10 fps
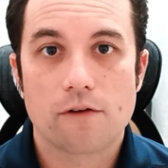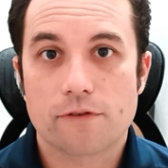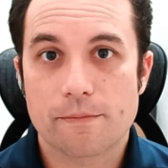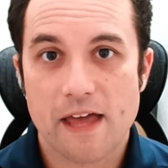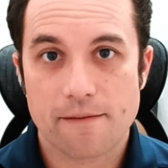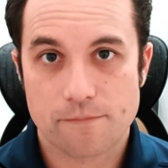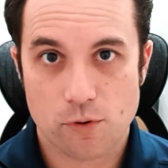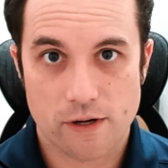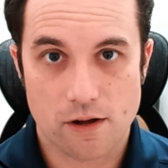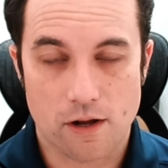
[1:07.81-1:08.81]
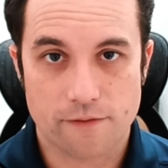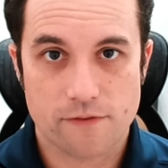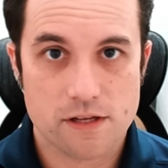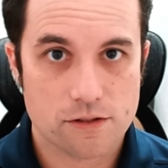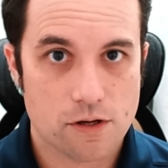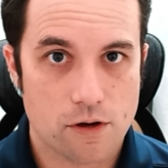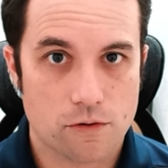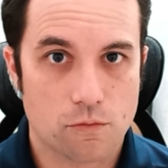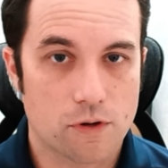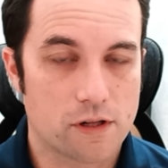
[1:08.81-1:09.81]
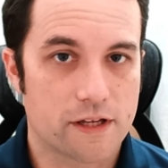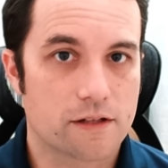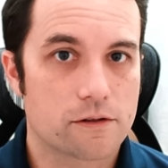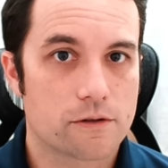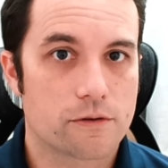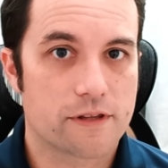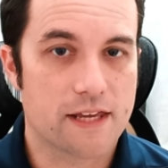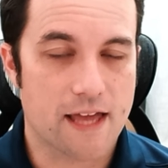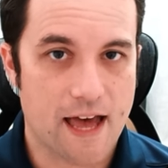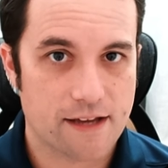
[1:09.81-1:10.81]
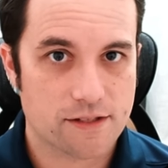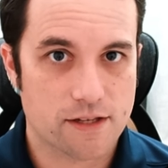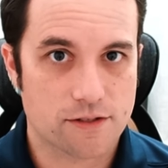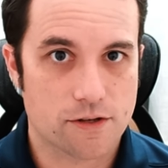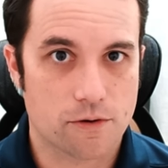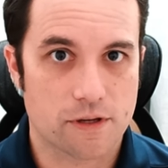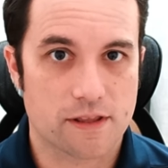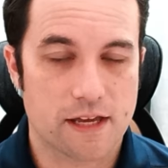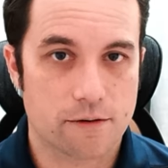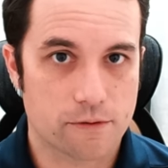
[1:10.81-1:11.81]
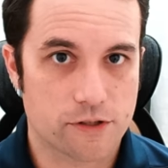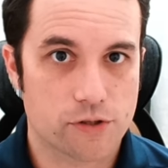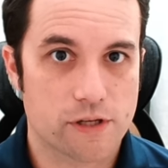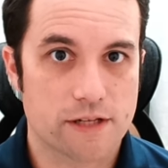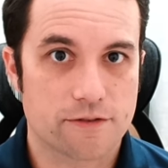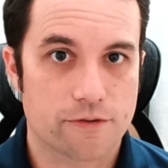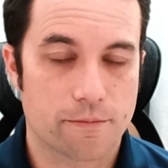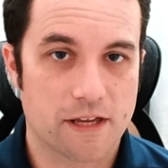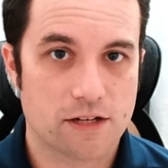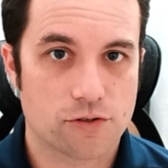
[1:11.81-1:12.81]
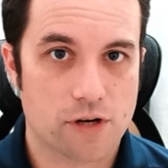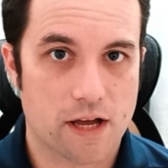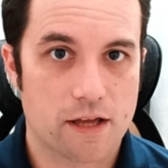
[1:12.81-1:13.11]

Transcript: From that point on, VS Code will include the access token that it retrieves from Entra